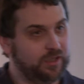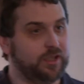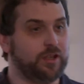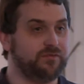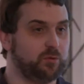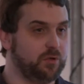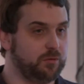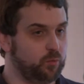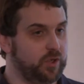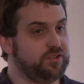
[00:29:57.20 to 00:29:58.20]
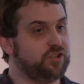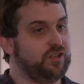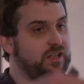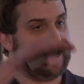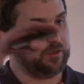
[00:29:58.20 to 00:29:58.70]
Another one which
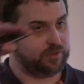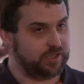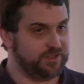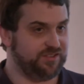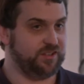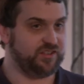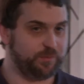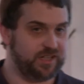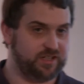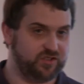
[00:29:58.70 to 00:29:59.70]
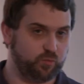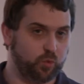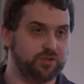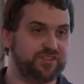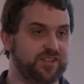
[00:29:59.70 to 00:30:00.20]
outlines and explains
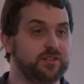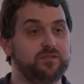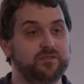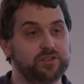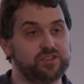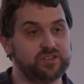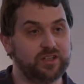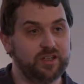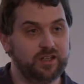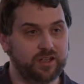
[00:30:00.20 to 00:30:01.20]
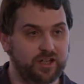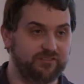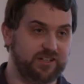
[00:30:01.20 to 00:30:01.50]
what ciphers are